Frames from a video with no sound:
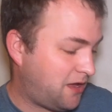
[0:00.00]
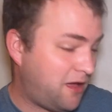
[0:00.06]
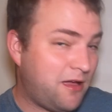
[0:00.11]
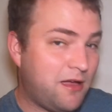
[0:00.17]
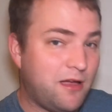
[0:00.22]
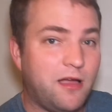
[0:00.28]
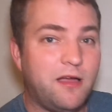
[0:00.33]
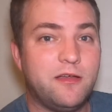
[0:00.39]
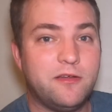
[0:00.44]

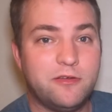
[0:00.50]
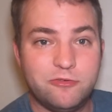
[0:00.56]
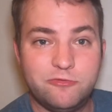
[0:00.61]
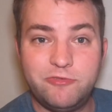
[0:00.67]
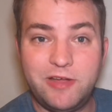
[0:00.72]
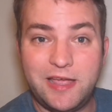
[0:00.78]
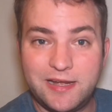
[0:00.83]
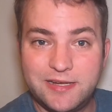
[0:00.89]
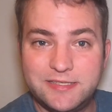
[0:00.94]
are
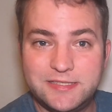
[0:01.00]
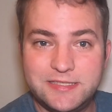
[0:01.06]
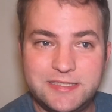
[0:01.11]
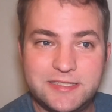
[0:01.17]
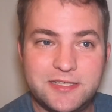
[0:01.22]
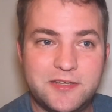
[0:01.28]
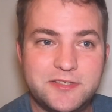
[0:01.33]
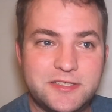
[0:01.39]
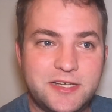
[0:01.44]
reality
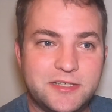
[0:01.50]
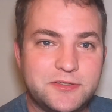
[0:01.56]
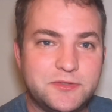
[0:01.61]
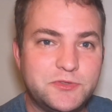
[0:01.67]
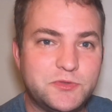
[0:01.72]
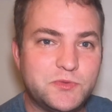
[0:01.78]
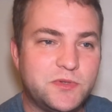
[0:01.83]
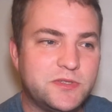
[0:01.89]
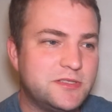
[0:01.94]
so
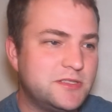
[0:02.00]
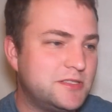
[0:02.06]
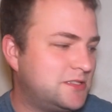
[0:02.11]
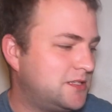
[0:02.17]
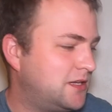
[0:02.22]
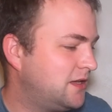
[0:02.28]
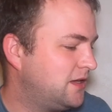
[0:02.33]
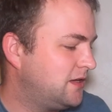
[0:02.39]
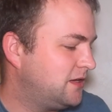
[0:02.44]
subtle
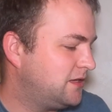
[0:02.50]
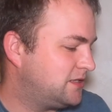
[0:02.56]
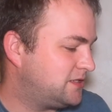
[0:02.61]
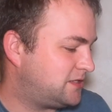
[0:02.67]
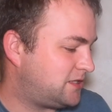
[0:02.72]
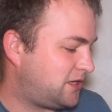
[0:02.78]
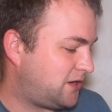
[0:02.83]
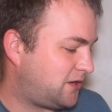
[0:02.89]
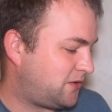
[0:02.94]
ones,
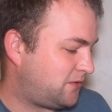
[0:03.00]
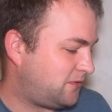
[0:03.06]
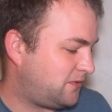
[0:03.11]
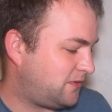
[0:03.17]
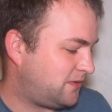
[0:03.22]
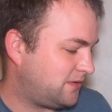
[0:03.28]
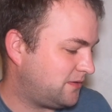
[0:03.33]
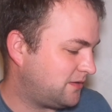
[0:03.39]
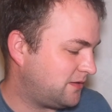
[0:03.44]
so
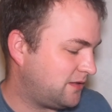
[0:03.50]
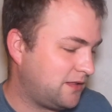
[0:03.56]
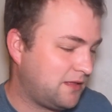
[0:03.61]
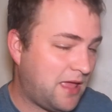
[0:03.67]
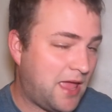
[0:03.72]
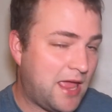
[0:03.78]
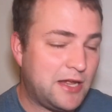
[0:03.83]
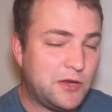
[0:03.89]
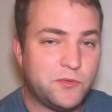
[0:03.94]

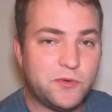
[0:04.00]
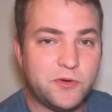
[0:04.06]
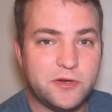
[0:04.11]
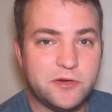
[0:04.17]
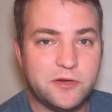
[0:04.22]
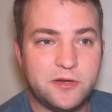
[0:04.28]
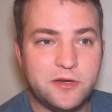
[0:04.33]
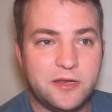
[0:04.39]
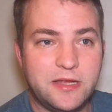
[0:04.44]

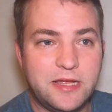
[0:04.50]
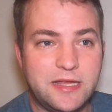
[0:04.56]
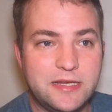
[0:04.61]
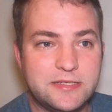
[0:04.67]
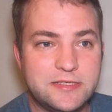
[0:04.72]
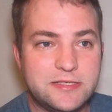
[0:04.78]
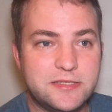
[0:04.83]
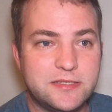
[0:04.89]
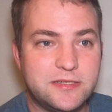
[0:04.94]
anyone
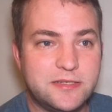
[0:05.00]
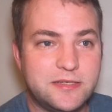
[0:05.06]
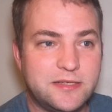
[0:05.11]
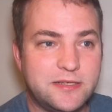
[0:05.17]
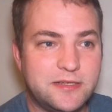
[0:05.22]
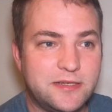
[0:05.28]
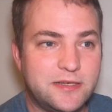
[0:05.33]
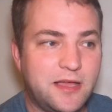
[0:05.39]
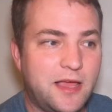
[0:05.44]
into
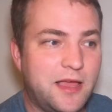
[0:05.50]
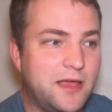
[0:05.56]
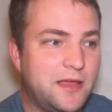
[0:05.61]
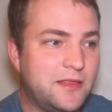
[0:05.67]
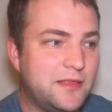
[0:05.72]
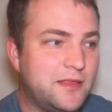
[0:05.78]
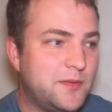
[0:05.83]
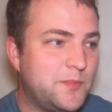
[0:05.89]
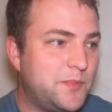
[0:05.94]

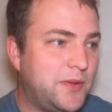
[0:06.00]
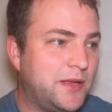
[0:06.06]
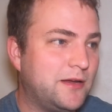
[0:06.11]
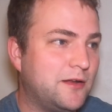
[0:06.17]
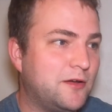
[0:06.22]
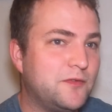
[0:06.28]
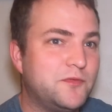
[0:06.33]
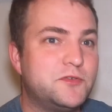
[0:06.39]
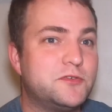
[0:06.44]
the
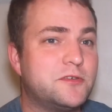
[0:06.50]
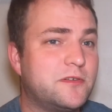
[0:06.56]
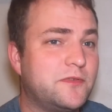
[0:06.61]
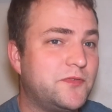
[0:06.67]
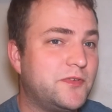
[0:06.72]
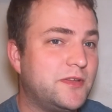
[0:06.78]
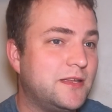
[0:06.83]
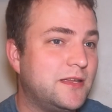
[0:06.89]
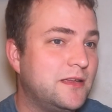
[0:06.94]
pinhole
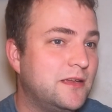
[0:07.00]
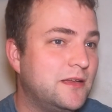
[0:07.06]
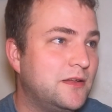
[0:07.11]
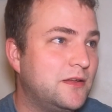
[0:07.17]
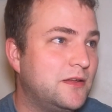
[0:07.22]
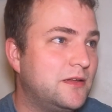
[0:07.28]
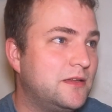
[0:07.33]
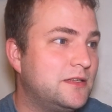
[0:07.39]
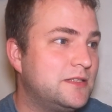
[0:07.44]
photography
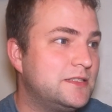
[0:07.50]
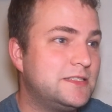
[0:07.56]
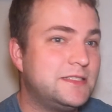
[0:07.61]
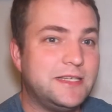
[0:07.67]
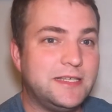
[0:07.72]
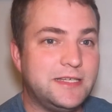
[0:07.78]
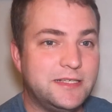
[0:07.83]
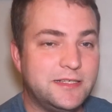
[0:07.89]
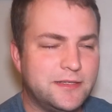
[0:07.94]

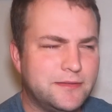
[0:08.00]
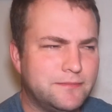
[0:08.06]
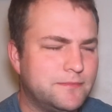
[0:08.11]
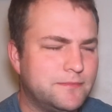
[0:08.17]
scene